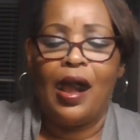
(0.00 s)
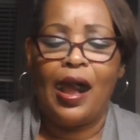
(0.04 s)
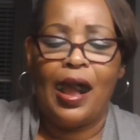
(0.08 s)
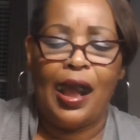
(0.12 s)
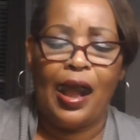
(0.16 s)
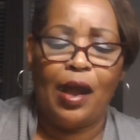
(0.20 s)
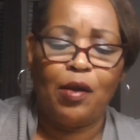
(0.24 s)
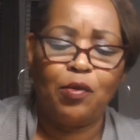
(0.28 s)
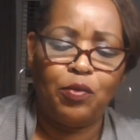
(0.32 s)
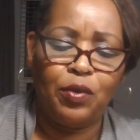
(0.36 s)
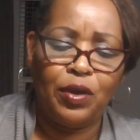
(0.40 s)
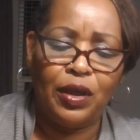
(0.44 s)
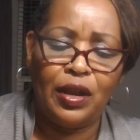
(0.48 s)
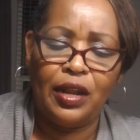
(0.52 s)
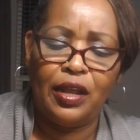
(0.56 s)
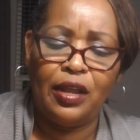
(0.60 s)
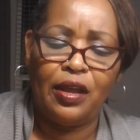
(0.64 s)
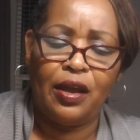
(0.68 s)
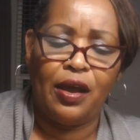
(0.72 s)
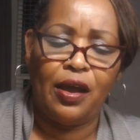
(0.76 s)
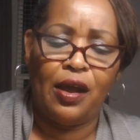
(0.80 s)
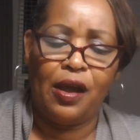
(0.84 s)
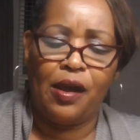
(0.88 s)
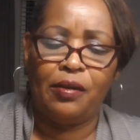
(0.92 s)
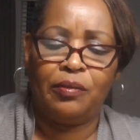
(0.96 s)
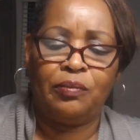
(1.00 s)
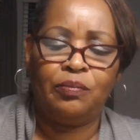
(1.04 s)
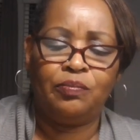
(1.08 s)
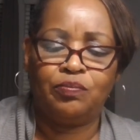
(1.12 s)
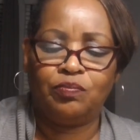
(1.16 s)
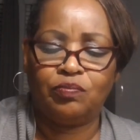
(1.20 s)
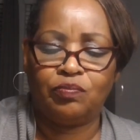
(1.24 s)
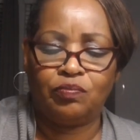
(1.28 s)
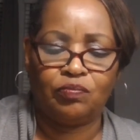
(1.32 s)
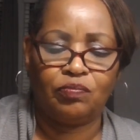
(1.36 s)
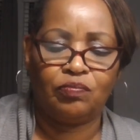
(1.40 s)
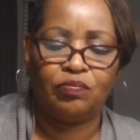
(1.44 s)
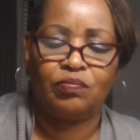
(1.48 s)
I really
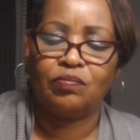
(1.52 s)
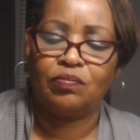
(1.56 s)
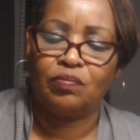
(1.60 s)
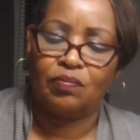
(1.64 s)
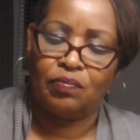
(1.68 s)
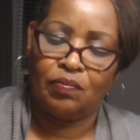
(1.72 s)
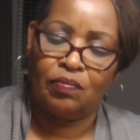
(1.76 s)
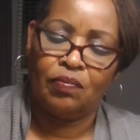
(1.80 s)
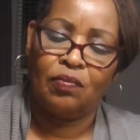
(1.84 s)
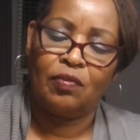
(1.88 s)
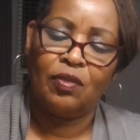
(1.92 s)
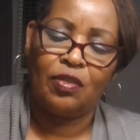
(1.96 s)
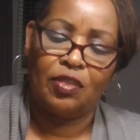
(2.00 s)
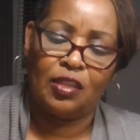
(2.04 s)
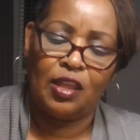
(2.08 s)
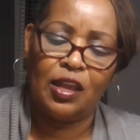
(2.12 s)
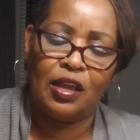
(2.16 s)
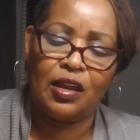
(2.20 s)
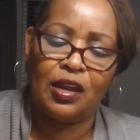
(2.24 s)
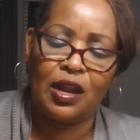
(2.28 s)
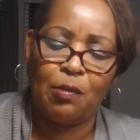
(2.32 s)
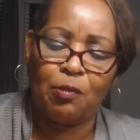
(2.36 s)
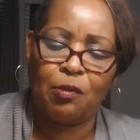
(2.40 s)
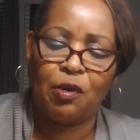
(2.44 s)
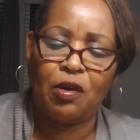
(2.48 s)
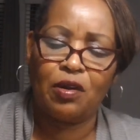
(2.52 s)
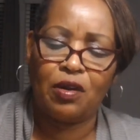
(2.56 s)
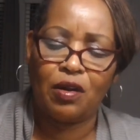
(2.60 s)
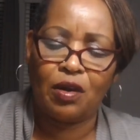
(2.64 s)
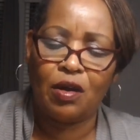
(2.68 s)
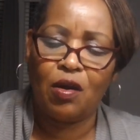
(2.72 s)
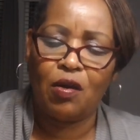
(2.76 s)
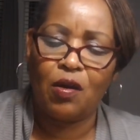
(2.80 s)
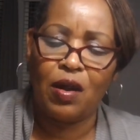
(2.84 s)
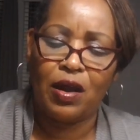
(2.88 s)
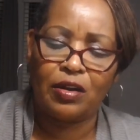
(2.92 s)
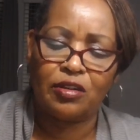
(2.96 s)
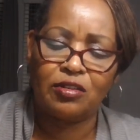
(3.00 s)
thinking I'm going to
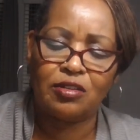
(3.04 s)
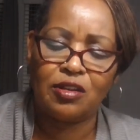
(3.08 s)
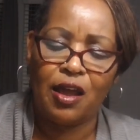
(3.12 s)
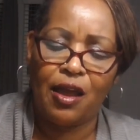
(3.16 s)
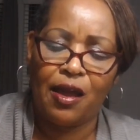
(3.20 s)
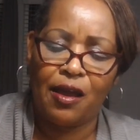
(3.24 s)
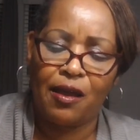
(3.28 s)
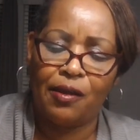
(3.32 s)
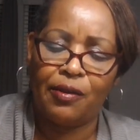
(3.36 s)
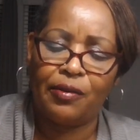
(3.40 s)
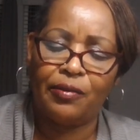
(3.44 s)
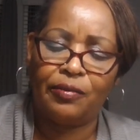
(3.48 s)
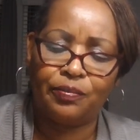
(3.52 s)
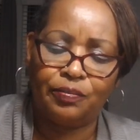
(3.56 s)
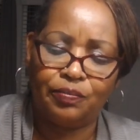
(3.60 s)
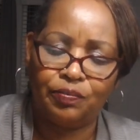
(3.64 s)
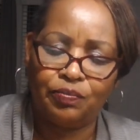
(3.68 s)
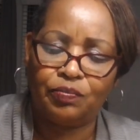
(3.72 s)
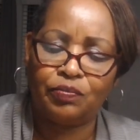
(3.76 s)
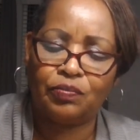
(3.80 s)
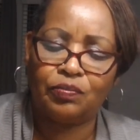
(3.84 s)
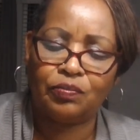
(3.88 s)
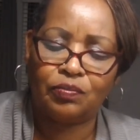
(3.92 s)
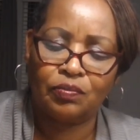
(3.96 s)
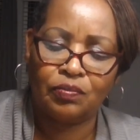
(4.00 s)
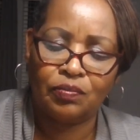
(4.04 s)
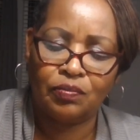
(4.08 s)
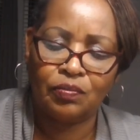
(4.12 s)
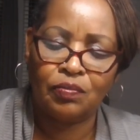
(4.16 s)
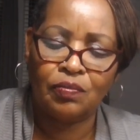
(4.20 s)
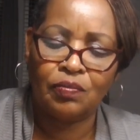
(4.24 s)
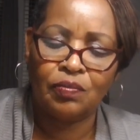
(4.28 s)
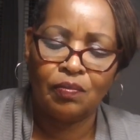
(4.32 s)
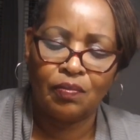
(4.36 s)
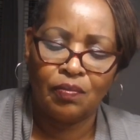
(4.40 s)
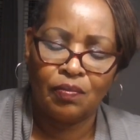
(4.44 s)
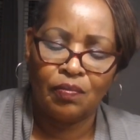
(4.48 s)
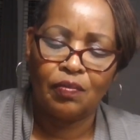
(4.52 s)
go out of town.
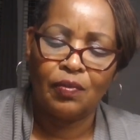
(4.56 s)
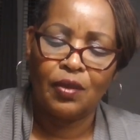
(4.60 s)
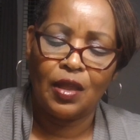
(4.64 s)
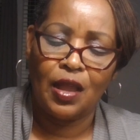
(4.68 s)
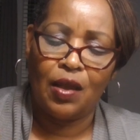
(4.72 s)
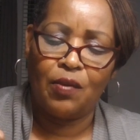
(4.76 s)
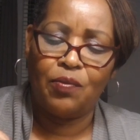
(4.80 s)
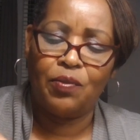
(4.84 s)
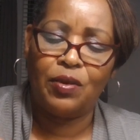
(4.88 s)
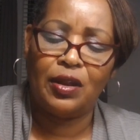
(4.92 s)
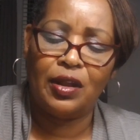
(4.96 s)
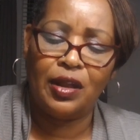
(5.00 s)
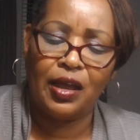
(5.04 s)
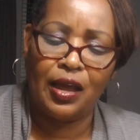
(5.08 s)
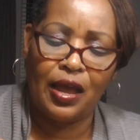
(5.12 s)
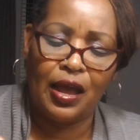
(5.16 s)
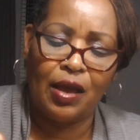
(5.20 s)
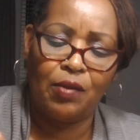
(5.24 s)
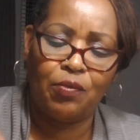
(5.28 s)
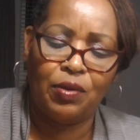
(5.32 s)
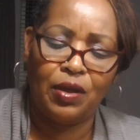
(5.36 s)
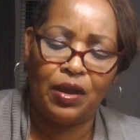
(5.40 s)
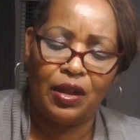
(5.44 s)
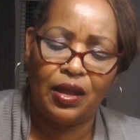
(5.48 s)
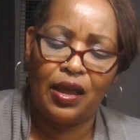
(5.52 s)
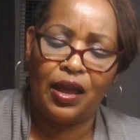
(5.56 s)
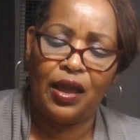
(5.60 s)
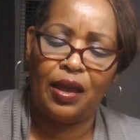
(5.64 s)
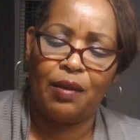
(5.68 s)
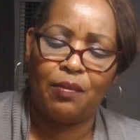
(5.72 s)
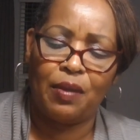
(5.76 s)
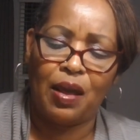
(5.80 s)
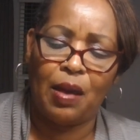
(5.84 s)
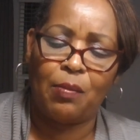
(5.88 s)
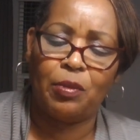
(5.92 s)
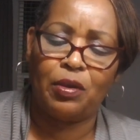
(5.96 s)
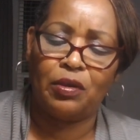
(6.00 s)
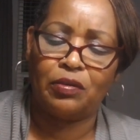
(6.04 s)
I really
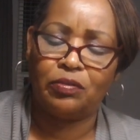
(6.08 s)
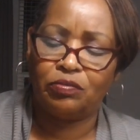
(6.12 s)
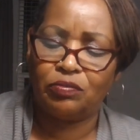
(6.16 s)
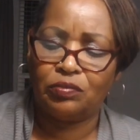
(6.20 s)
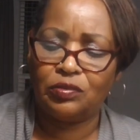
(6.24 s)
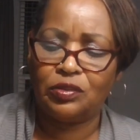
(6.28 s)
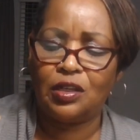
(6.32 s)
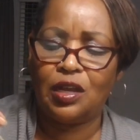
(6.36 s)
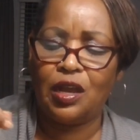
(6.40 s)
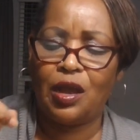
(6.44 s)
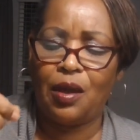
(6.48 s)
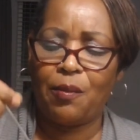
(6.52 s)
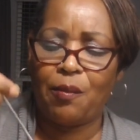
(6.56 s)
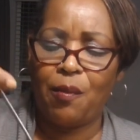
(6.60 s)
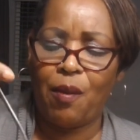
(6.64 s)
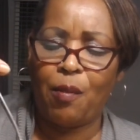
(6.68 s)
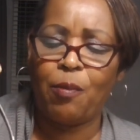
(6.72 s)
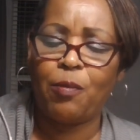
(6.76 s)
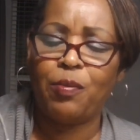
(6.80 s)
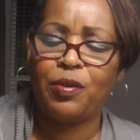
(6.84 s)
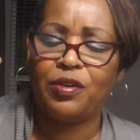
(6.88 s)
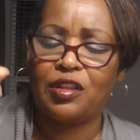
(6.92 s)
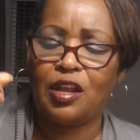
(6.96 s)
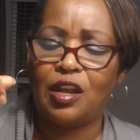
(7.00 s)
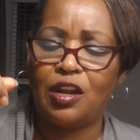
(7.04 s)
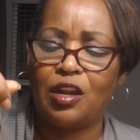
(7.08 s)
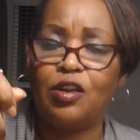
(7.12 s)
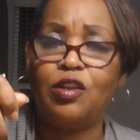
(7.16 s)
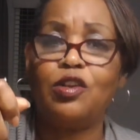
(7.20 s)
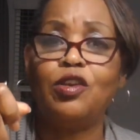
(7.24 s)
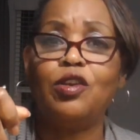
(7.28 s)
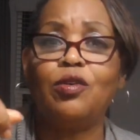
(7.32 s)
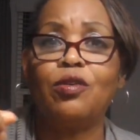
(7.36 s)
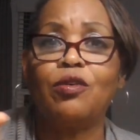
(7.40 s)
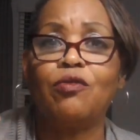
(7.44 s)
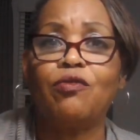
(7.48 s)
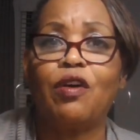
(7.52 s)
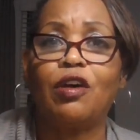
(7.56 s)
am. I'm gonna put that in the
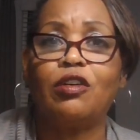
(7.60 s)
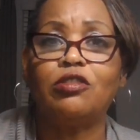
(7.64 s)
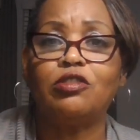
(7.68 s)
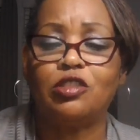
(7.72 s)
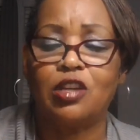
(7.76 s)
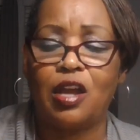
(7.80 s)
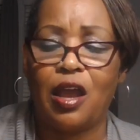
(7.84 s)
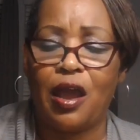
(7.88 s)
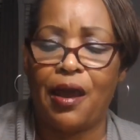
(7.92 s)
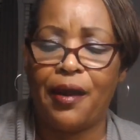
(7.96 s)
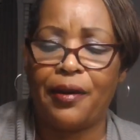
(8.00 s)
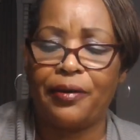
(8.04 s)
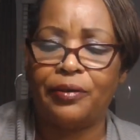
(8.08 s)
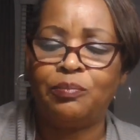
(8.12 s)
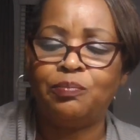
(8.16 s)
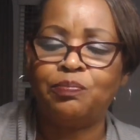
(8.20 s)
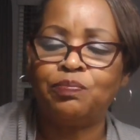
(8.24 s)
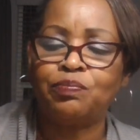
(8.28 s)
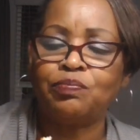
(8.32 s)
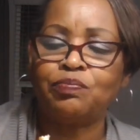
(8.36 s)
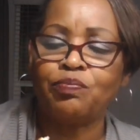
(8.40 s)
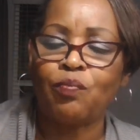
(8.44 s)
universe, y'all.